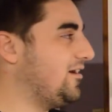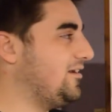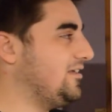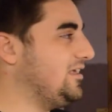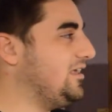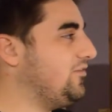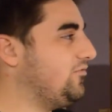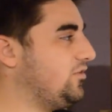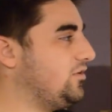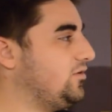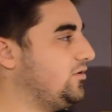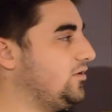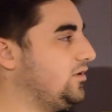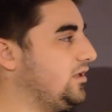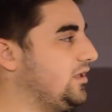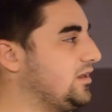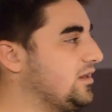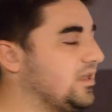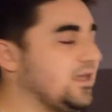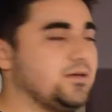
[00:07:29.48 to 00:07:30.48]
Even
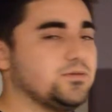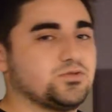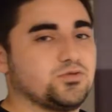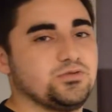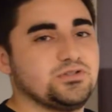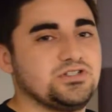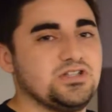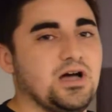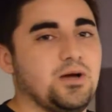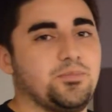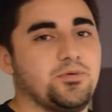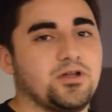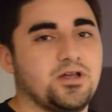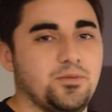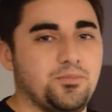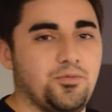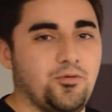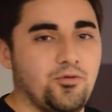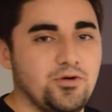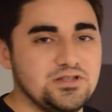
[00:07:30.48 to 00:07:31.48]
in games where he's not putting
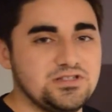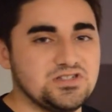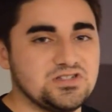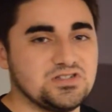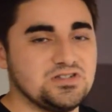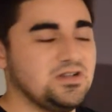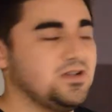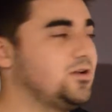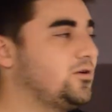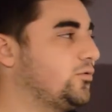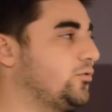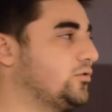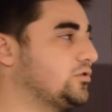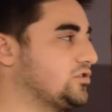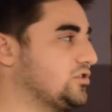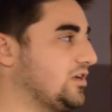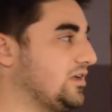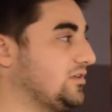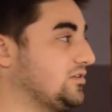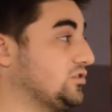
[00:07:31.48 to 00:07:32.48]
up points,
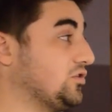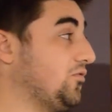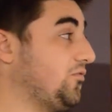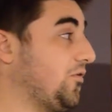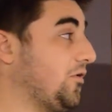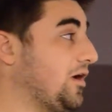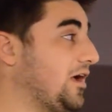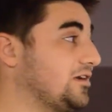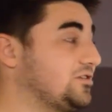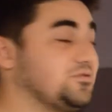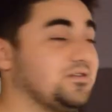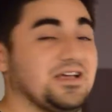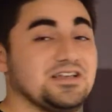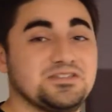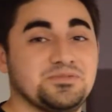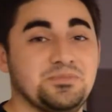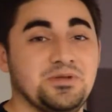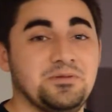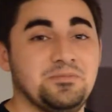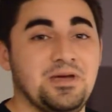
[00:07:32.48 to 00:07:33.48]
which so far actually
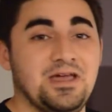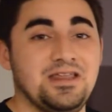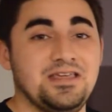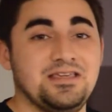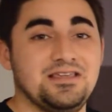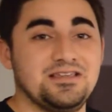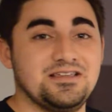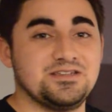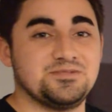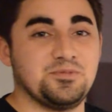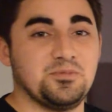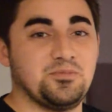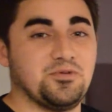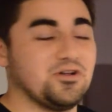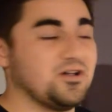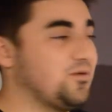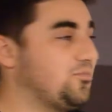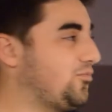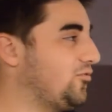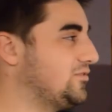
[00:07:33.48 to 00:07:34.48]
hasn't been many. He's been
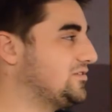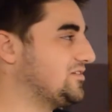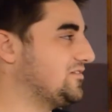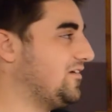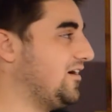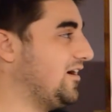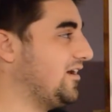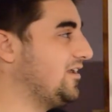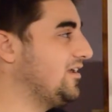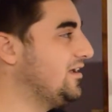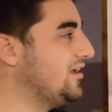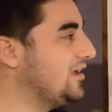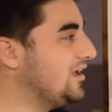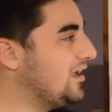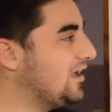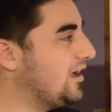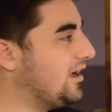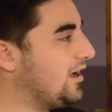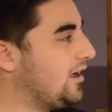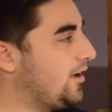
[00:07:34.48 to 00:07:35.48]
putting up points a lot.
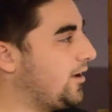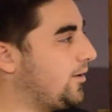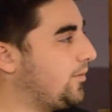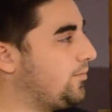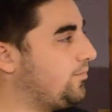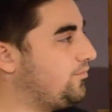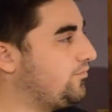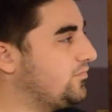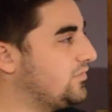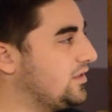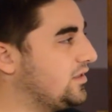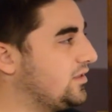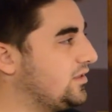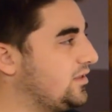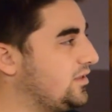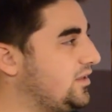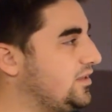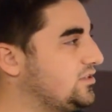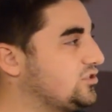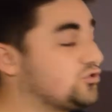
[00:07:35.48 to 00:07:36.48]

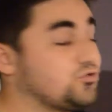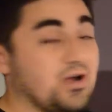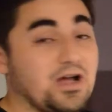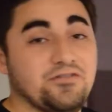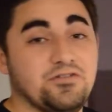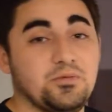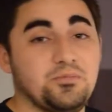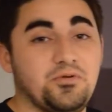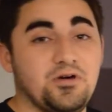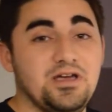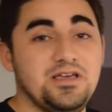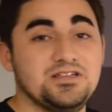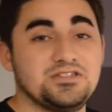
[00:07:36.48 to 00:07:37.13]
He's driving play.